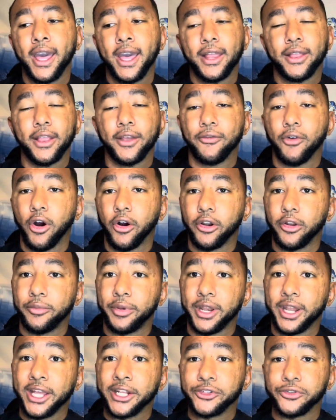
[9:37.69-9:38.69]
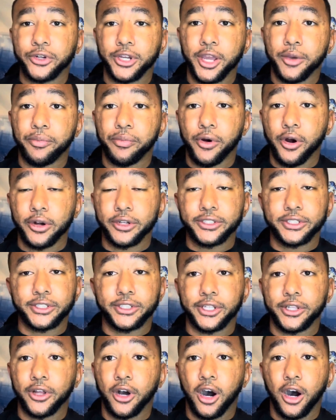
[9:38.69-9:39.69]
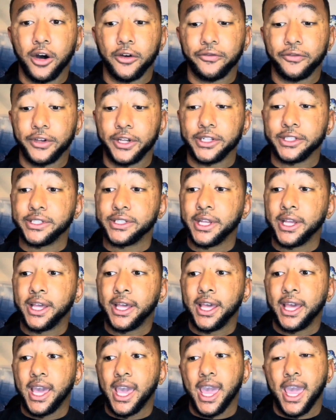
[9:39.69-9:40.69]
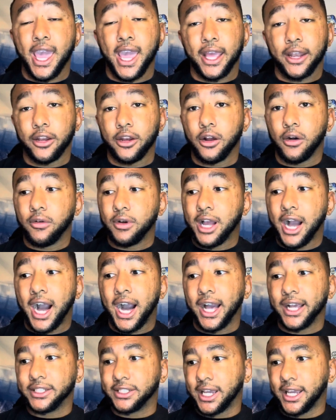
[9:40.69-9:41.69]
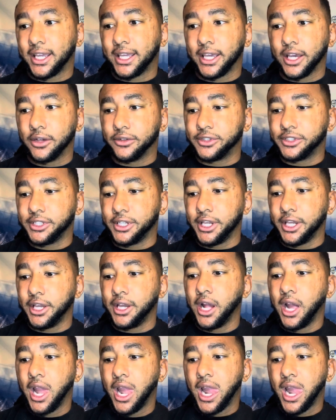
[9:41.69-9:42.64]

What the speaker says: They've already been intricate parts to the offense, and guys like Kelsey.